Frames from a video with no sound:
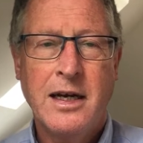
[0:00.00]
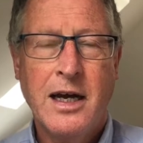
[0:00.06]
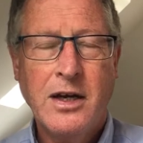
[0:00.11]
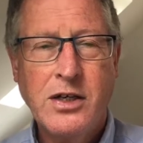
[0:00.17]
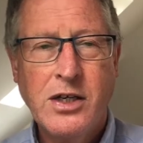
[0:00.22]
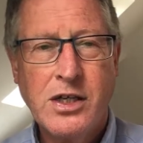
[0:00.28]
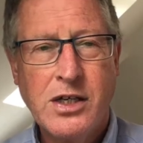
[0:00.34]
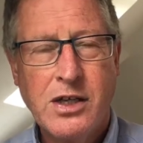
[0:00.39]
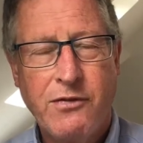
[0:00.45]

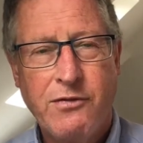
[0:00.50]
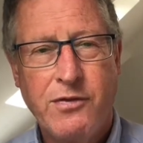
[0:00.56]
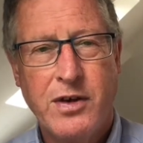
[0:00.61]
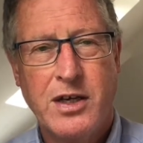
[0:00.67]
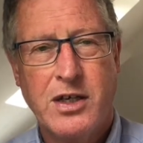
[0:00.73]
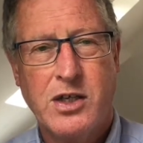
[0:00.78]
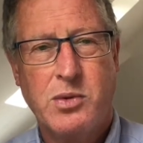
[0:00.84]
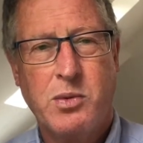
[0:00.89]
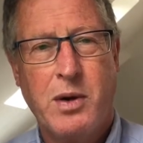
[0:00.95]
Notice the
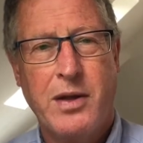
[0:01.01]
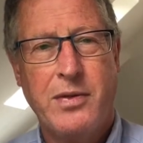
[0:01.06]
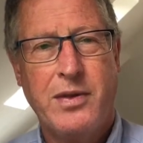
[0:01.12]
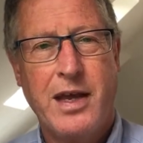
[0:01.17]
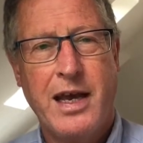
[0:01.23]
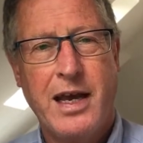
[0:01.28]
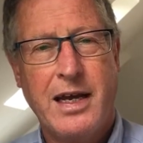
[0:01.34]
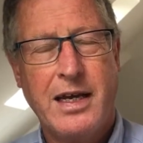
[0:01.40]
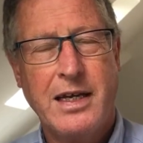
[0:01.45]
first one
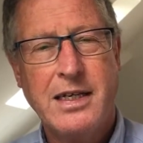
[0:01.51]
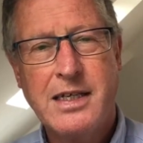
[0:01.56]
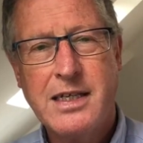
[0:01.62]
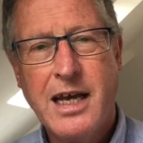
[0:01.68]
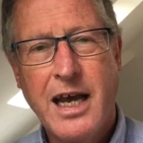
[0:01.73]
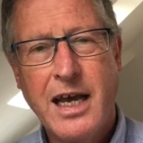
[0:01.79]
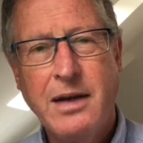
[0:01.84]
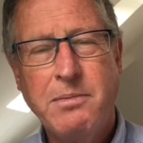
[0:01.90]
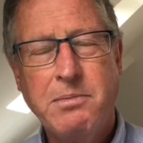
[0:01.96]
there.
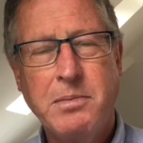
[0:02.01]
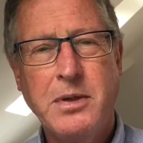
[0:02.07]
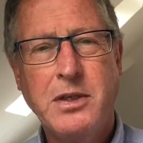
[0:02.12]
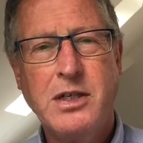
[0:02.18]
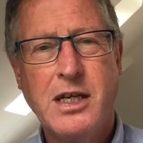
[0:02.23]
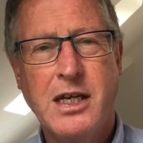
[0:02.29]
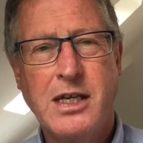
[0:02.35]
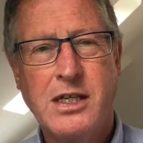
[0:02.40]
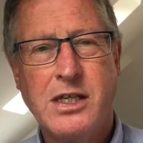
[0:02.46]

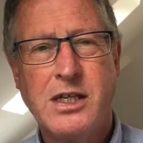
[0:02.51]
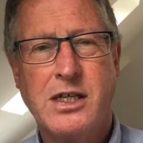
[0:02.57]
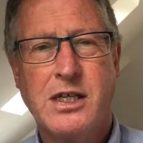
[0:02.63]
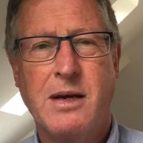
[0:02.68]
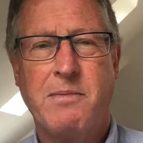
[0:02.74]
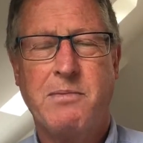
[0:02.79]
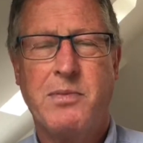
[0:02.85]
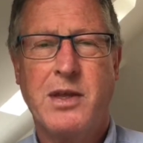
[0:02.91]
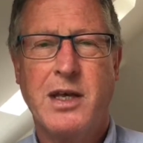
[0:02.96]
Contentment is
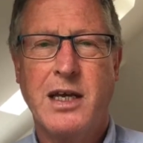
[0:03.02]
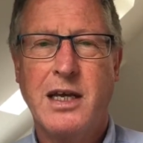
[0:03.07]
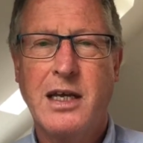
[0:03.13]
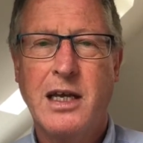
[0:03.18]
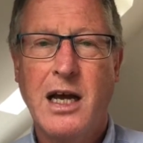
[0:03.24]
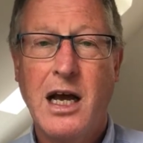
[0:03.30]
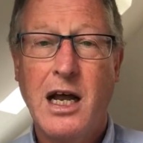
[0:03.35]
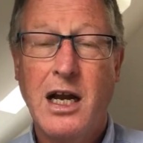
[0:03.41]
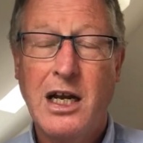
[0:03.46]

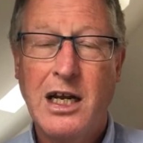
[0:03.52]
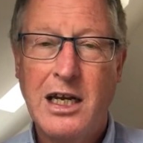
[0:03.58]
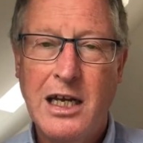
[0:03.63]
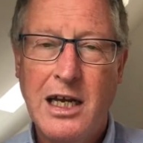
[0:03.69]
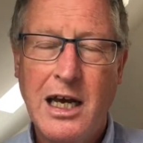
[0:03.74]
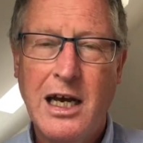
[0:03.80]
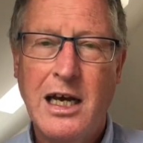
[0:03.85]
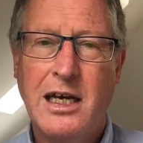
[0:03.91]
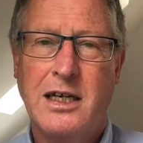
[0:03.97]
something
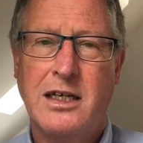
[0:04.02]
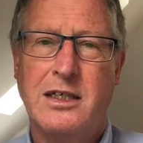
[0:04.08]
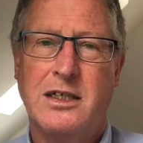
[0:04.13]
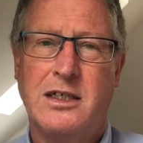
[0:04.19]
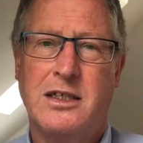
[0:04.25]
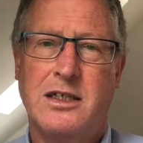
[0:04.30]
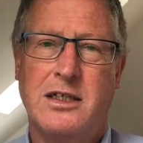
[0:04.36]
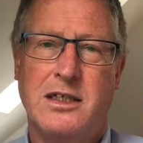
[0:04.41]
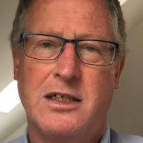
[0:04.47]

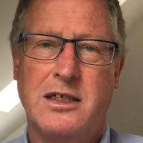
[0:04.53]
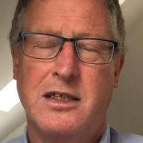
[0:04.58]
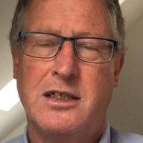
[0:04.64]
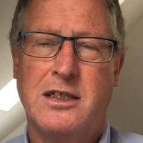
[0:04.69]
learned.